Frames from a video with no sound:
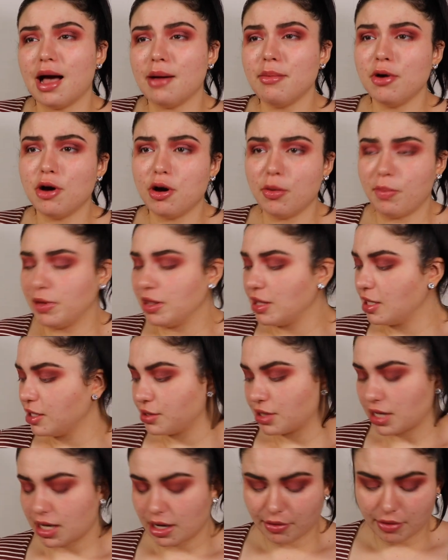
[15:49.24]
I'm hoping
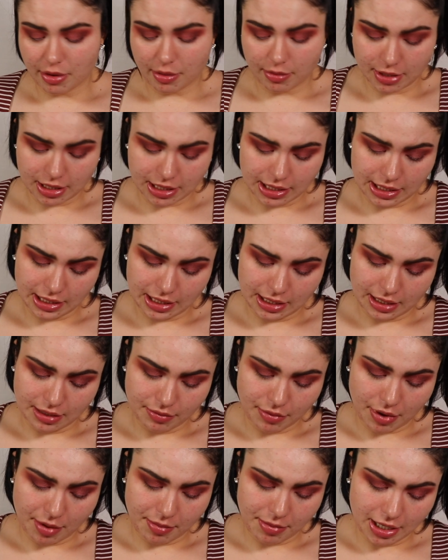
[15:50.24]
this kind of
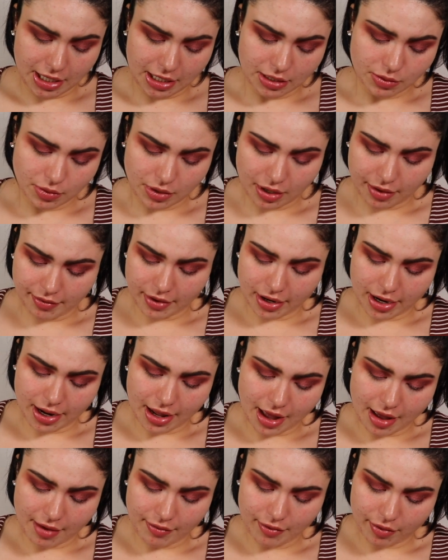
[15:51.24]
remedies whatever I
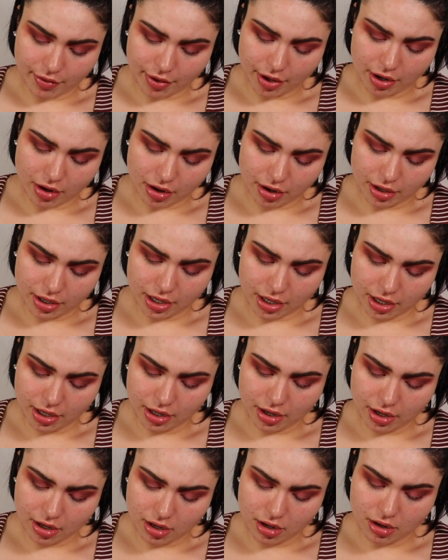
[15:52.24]
have going on
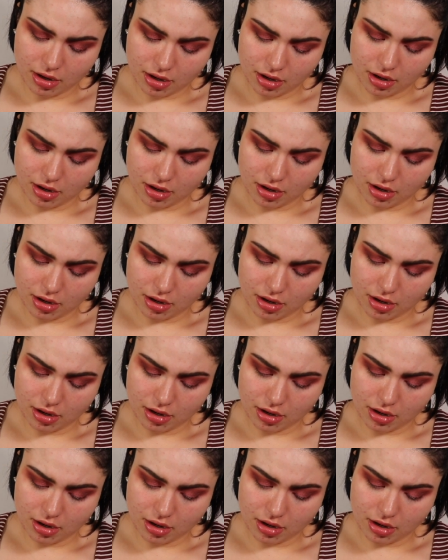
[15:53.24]
here.